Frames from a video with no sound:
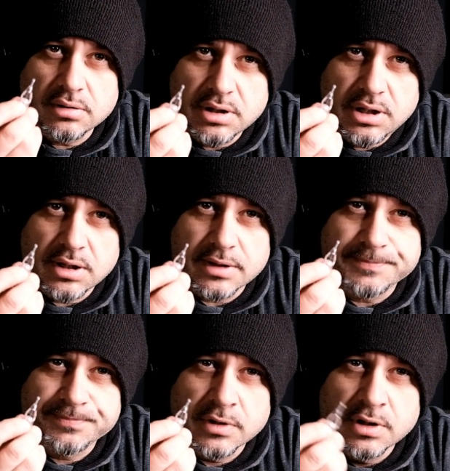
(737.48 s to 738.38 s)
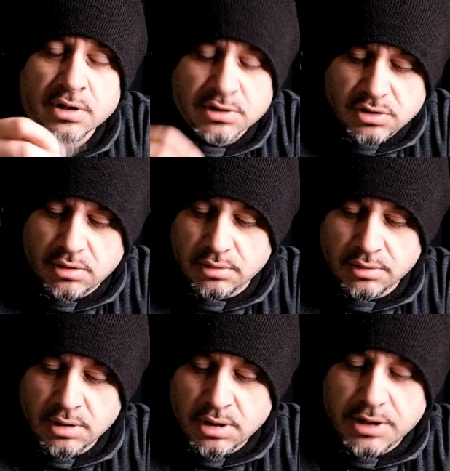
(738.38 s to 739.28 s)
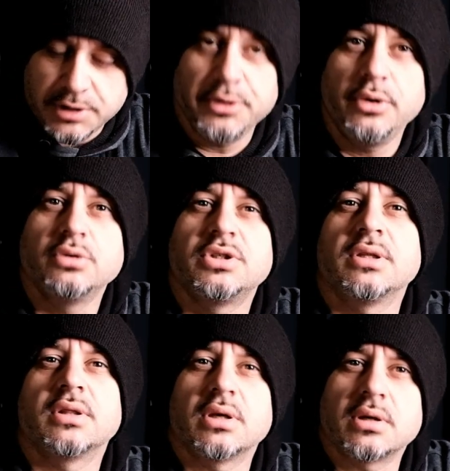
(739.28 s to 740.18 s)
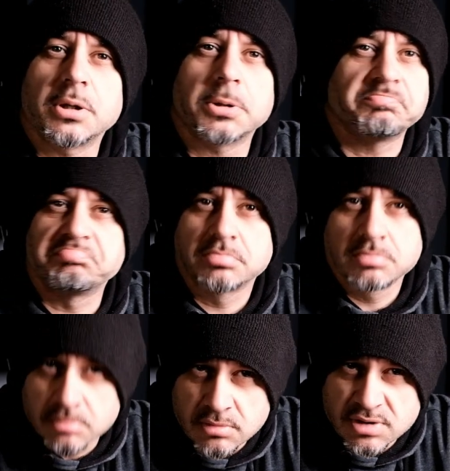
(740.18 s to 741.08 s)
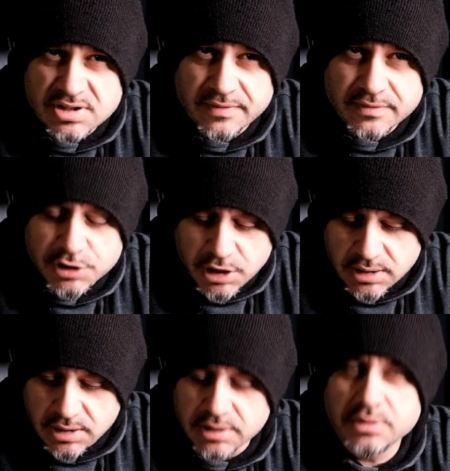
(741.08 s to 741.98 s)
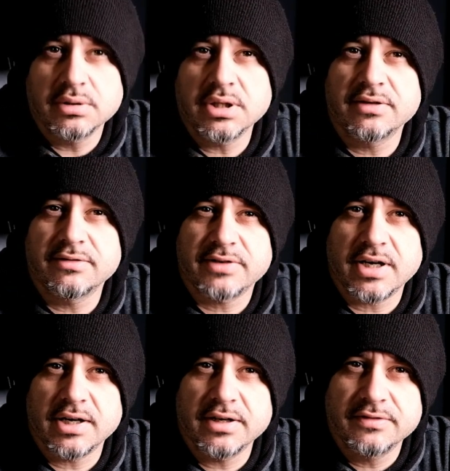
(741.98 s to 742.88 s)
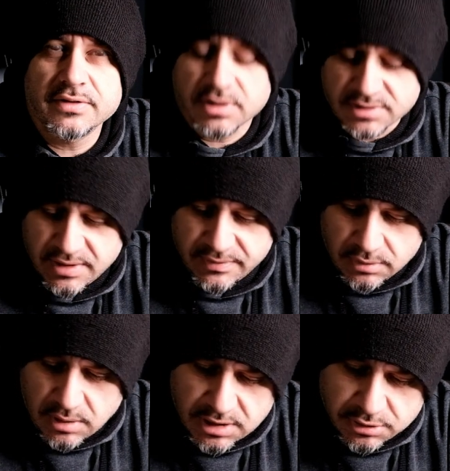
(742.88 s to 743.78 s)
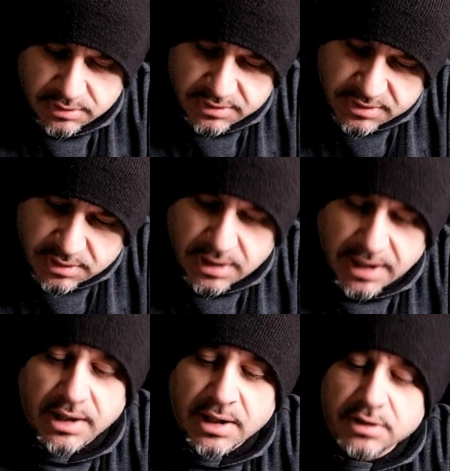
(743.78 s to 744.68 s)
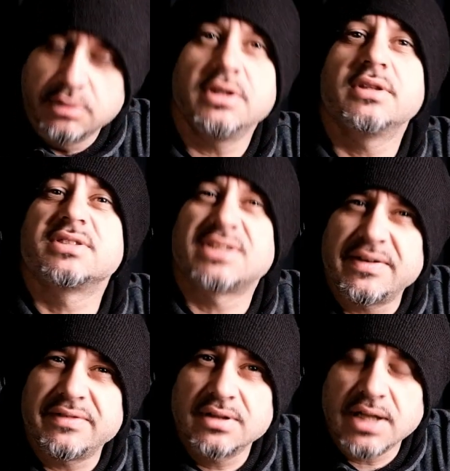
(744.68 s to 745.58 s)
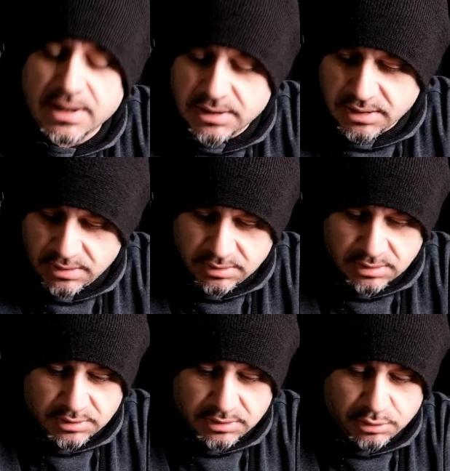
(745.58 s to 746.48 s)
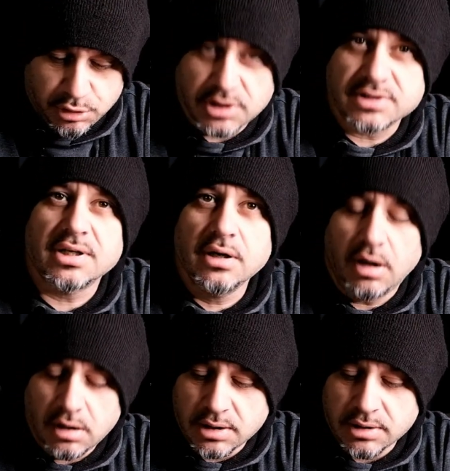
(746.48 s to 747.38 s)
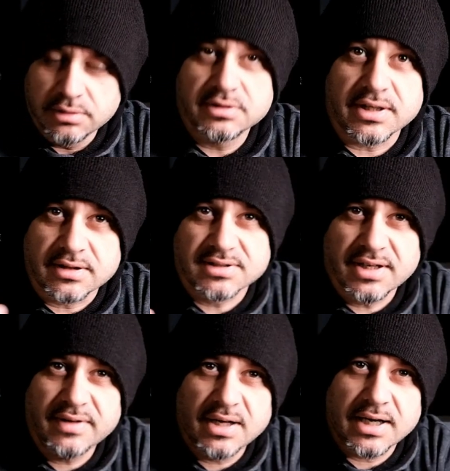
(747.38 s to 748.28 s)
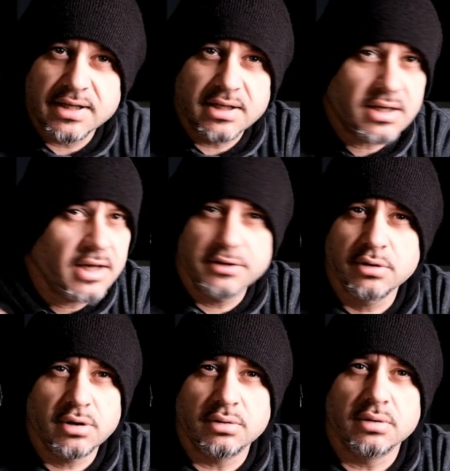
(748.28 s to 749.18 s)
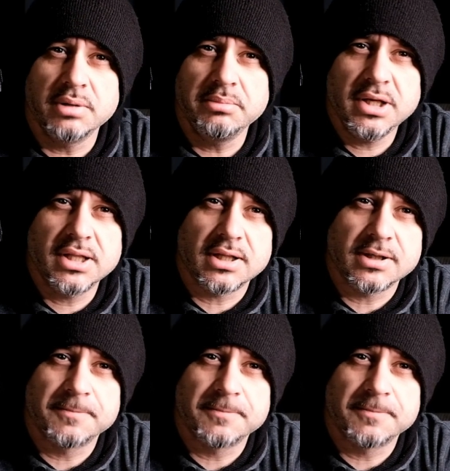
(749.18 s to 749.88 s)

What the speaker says: here. So are you using the 7 shader? You need the 5, the 7. No, actually this is okay. You need the 7 liner. You just unlock. You take the 7 liner and you go immediately.